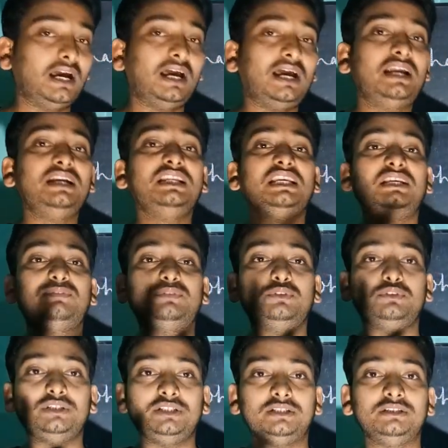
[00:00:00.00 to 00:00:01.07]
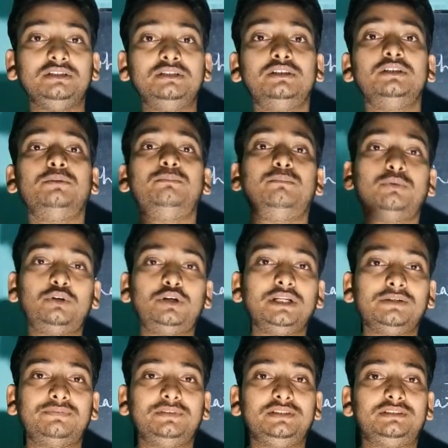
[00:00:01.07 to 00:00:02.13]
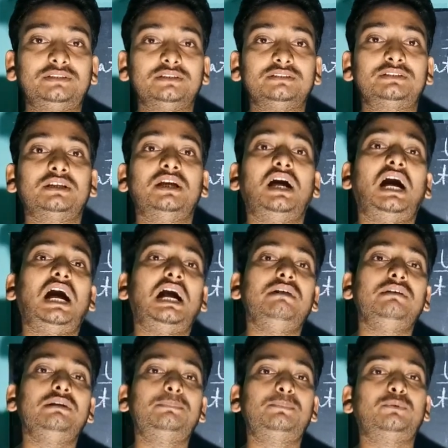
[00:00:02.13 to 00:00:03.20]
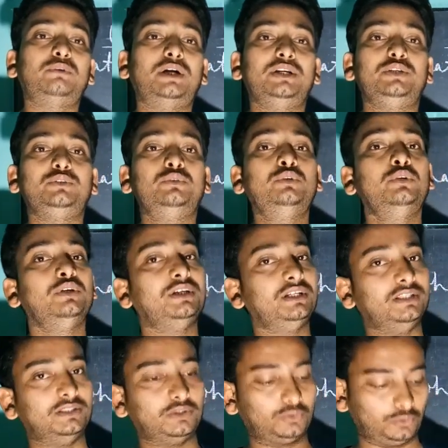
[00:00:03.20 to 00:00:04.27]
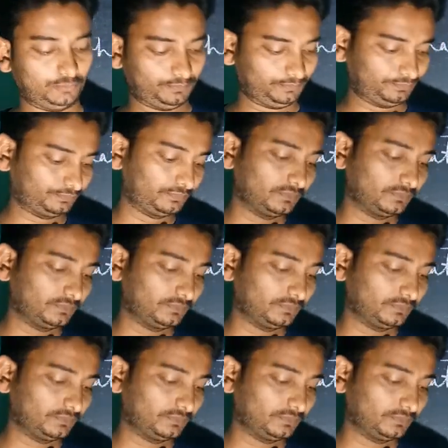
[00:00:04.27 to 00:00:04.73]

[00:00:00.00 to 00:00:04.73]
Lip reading: and if you need more definitions, I will provide you in the group.